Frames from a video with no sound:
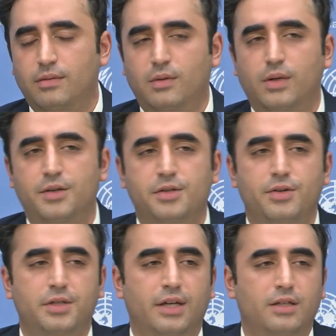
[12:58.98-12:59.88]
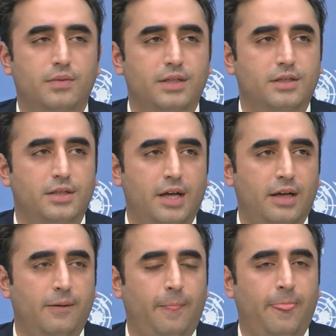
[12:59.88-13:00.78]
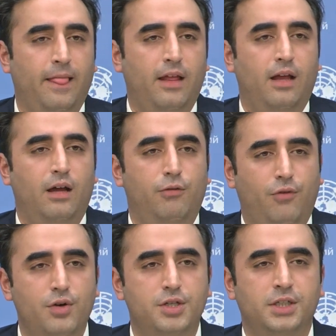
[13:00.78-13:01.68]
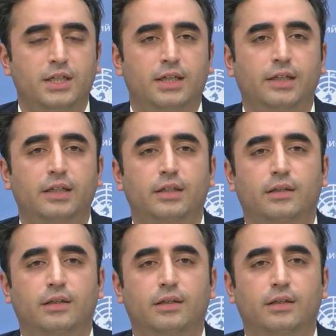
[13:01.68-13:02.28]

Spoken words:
who are associated with this attack. Unfortunately,